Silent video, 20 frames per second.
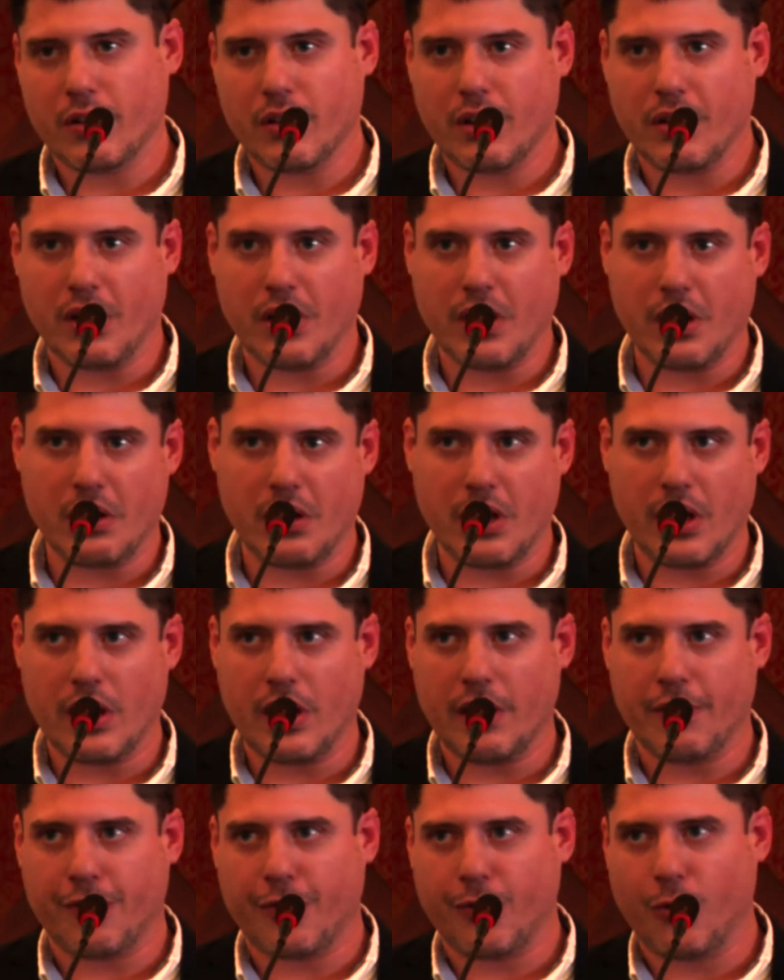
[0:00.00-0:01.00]

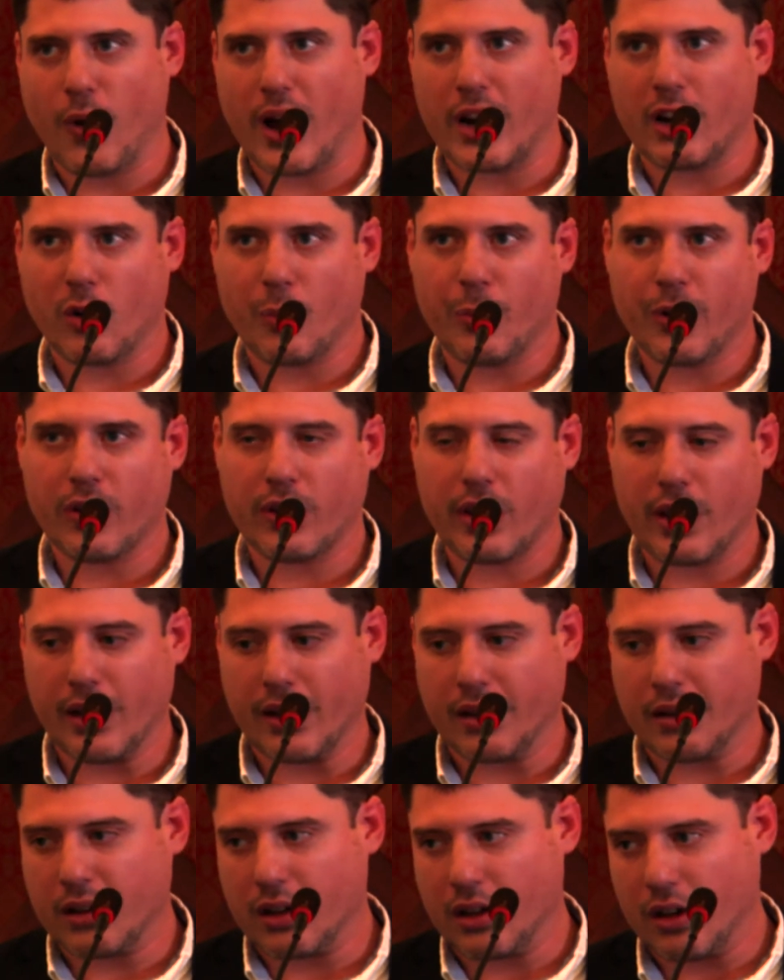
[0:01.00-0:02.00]
if one
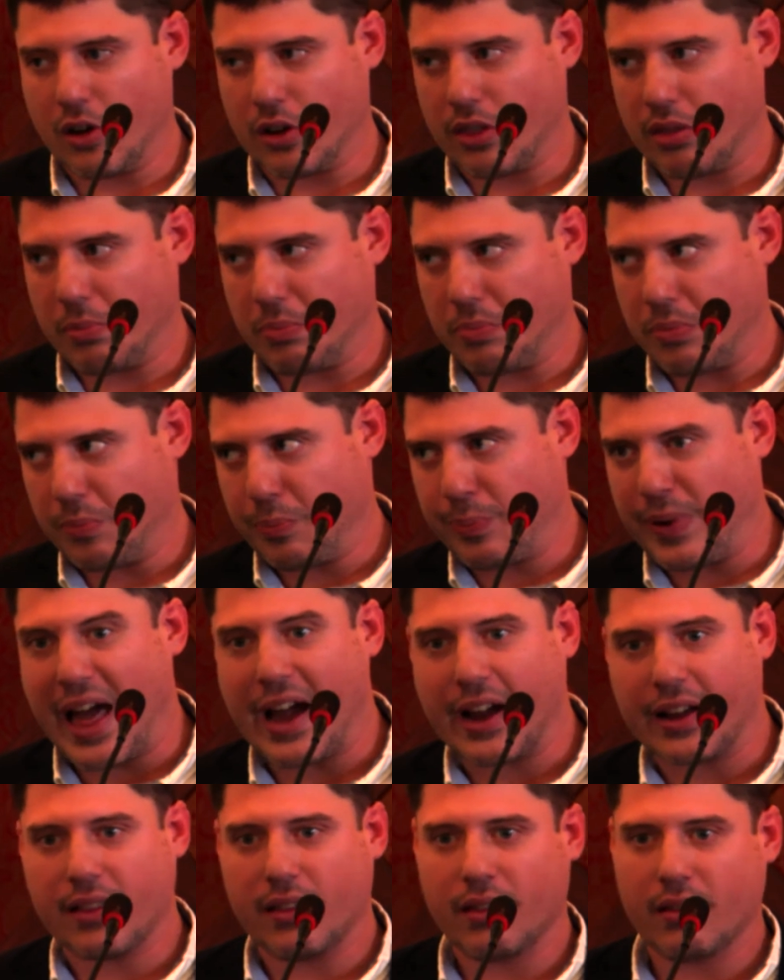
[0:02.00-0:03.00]
computer got
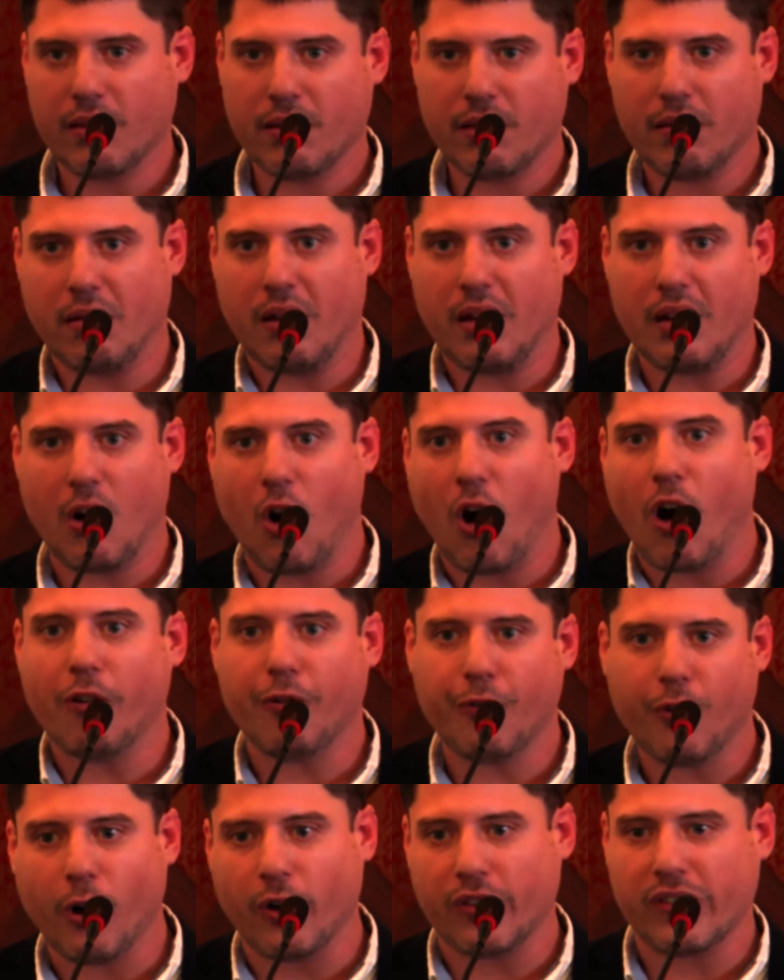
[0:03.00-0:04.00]
plugged
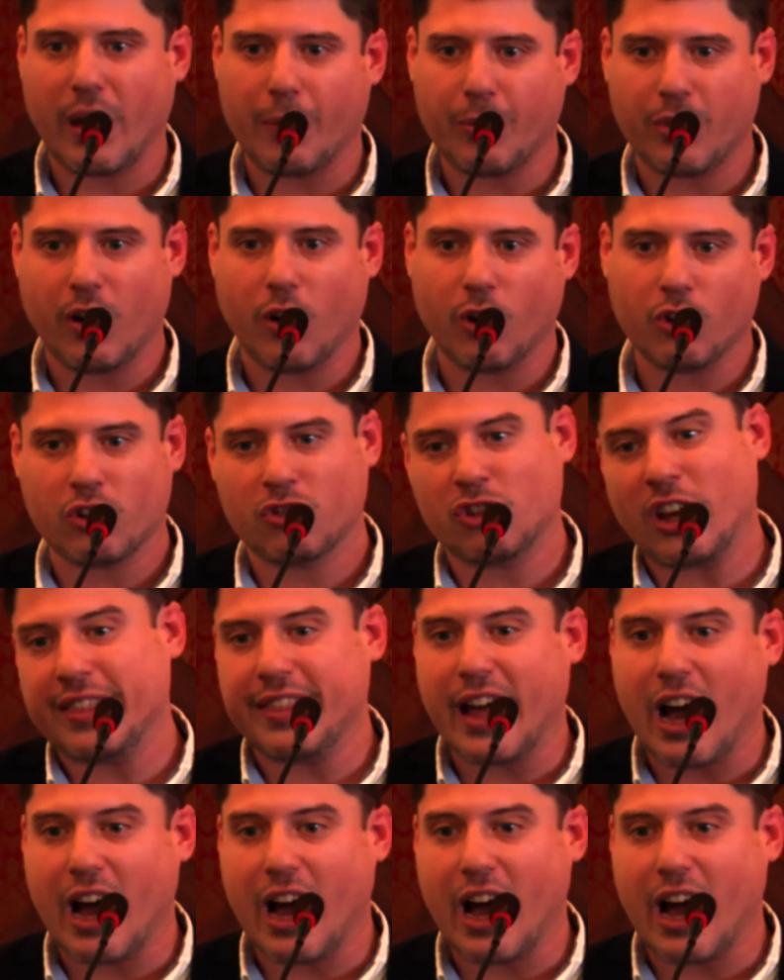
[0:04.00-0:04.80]
off or something, or shut